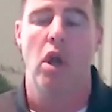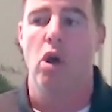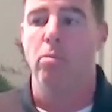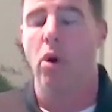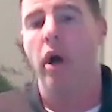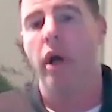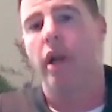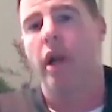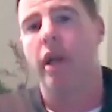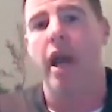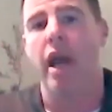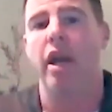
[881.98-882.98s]
But
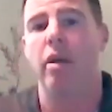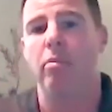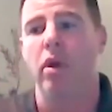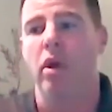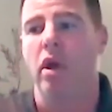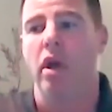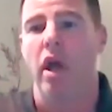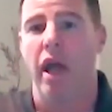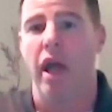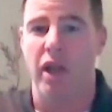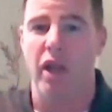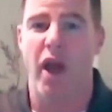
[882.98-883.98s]
again,
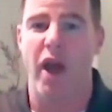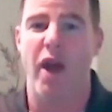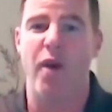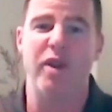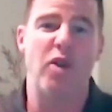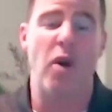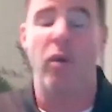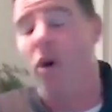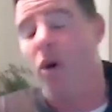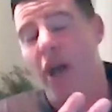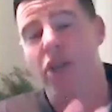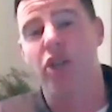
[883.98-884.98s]
I always go,
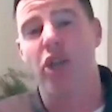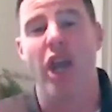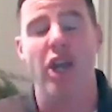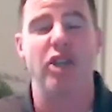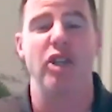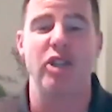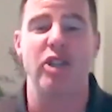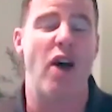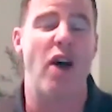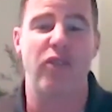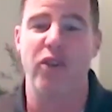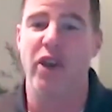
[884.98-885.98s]
well, education is
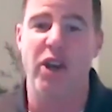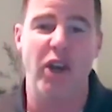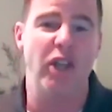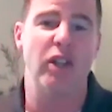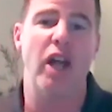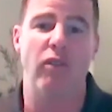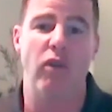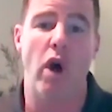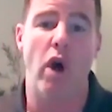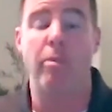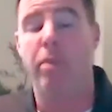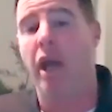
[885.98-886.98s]
not free at any level.
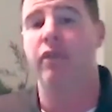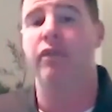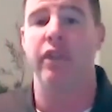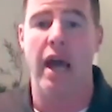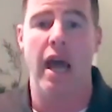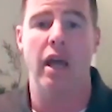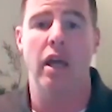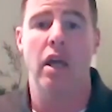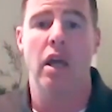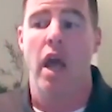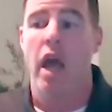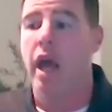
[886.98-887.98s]
I paid for that.
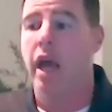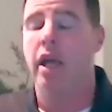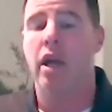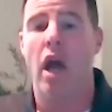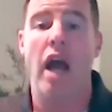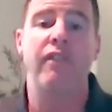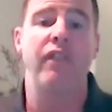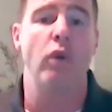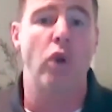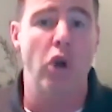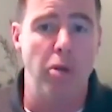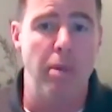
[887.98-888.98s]
And I feel
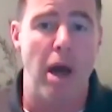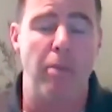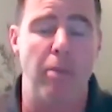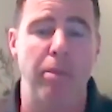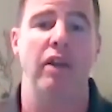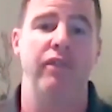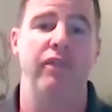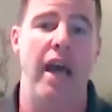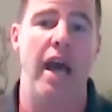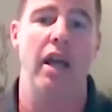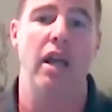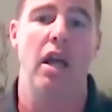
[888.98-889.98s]
good about paying for
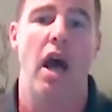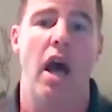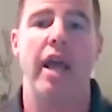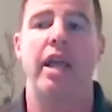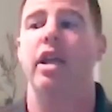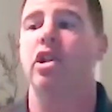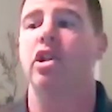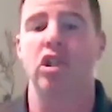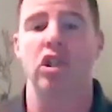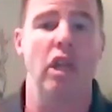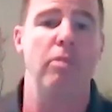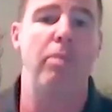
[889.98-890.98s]
that. I can
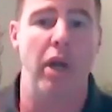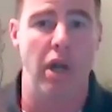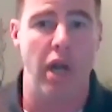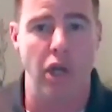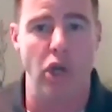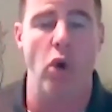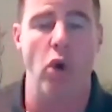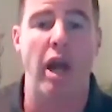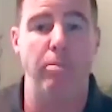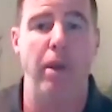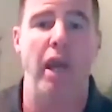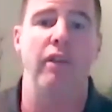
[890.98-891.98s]
sleep at night knowing I
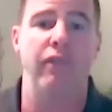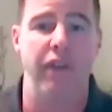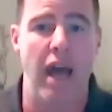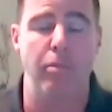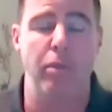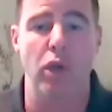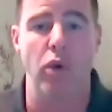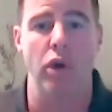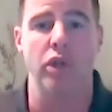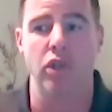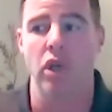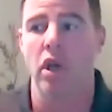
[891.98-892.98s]
paid for that
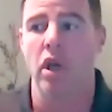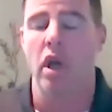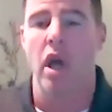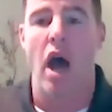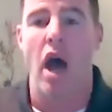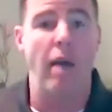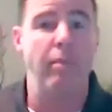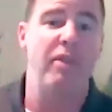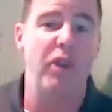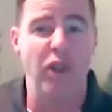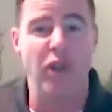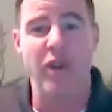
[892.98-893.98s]
because I'm never
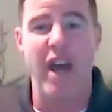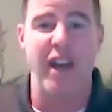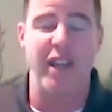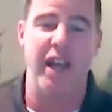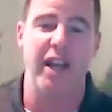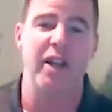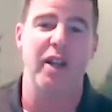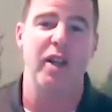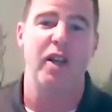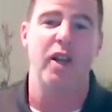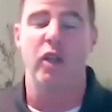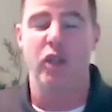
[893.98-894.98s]
going to do that again.
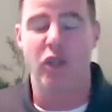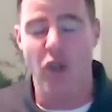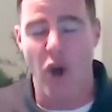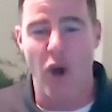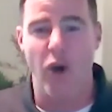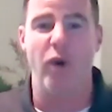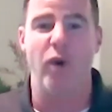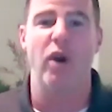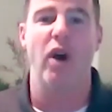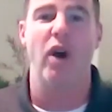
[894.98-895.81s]
So